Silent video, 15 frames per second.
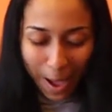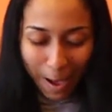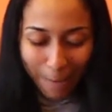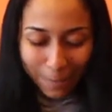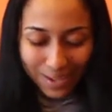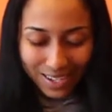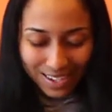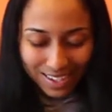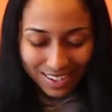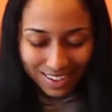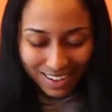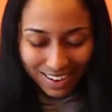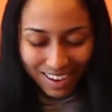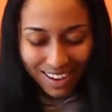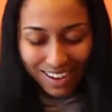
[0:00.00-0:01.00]
I peed in the
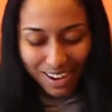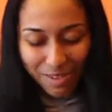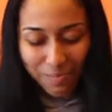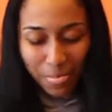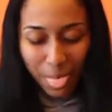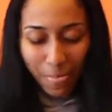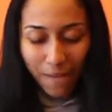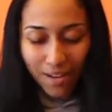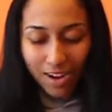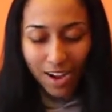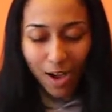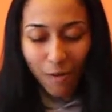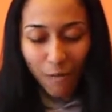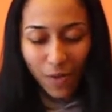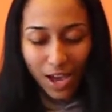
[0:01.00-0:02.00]
cup.
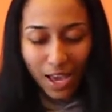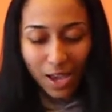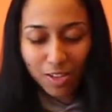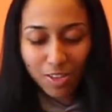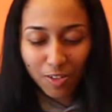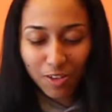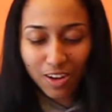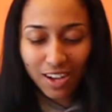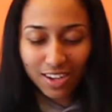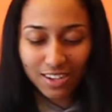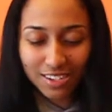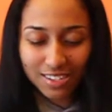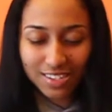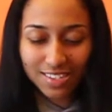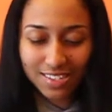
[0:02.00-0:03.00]
I wiped, all that
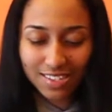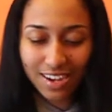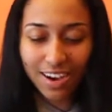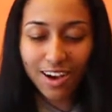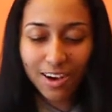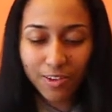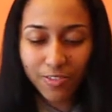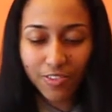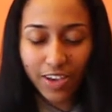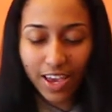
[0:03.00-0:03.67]
good stuff.